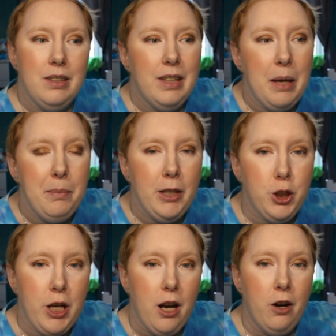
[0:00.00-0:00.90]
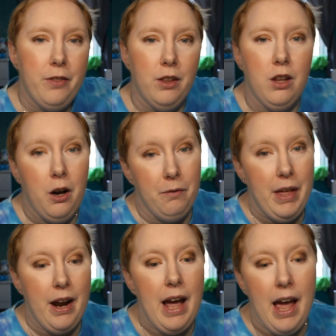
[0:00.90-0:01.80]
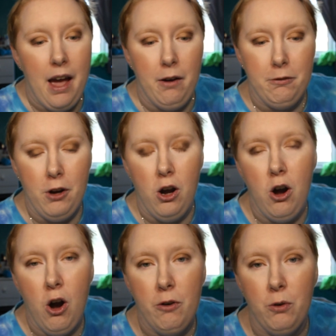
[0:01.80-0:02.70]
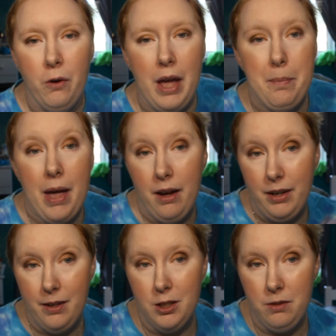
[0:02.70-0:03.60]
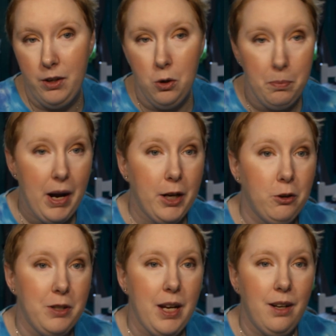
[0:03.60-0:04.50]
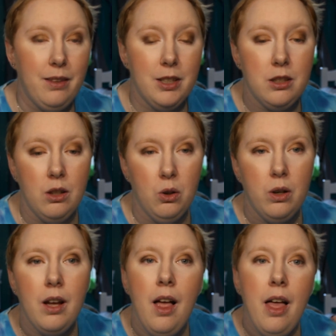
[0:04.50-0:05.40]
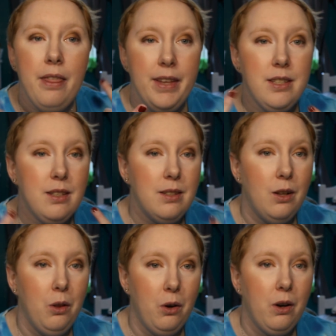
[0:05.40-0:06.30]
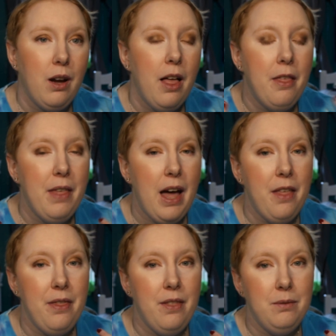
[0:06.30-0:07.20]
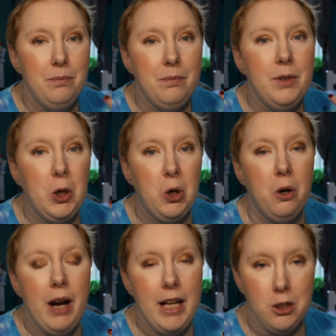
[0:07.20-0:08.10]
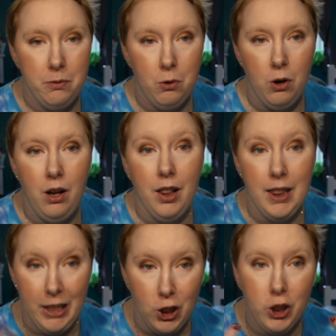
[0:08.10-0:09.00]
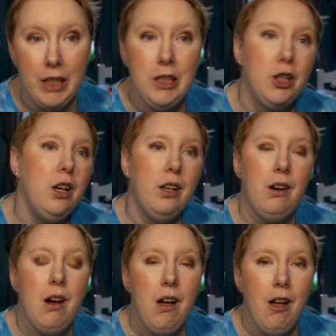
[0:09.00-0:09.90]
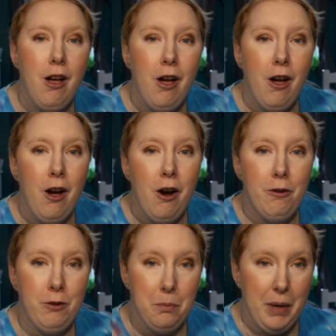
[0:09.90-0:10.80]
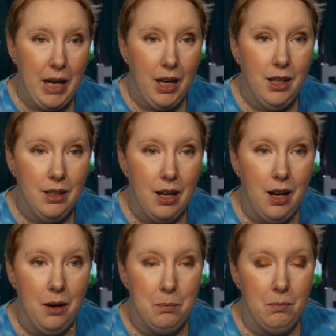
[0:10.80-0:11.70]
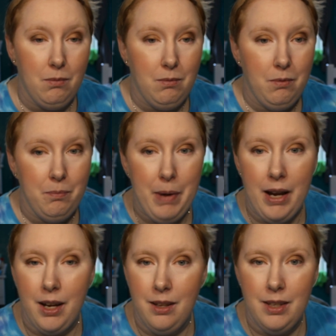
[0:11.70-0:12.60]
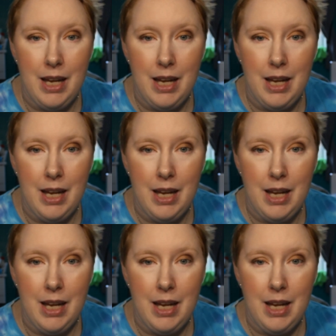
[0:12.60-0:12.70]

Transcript: let me share the love that I have for that palette in this video by creating this look. This is the look that the girl at Sephora literally done for me. Back in the